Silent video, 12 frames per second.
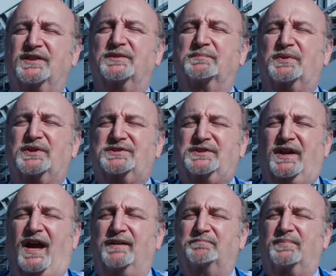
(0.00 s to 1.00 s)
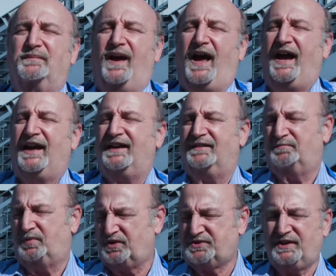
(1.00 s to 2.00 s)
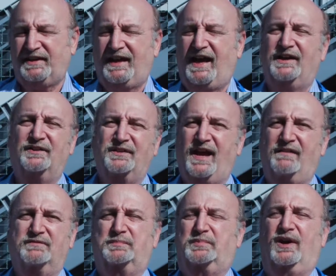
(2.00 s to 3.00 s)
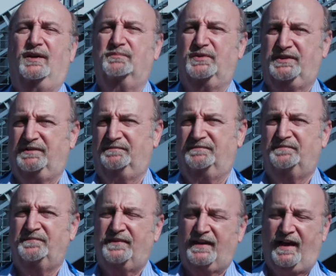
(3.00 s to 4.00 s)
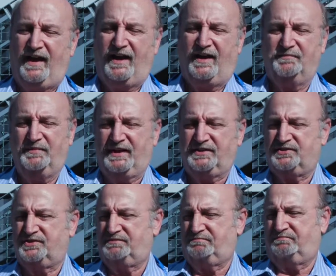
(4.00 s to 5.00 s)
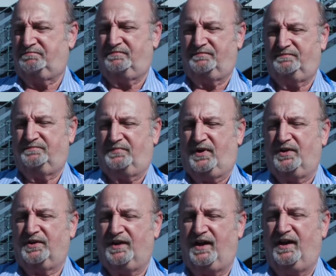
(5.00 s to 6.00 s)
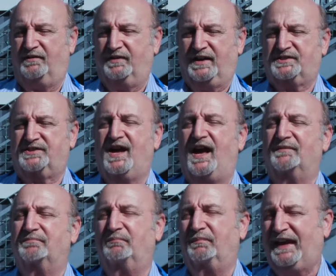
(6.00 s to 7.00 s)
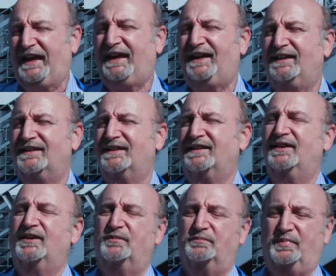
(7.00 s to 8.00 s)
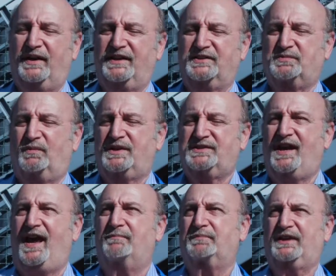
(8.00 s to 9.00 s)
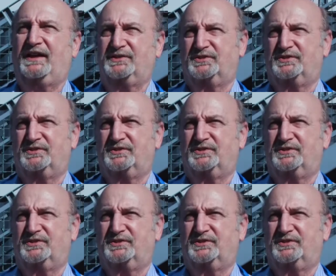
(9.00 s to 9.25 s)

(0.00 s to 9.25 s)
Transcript: on the person. I personally, I don't have a problem. It's part of, it's not me, but it's what's happening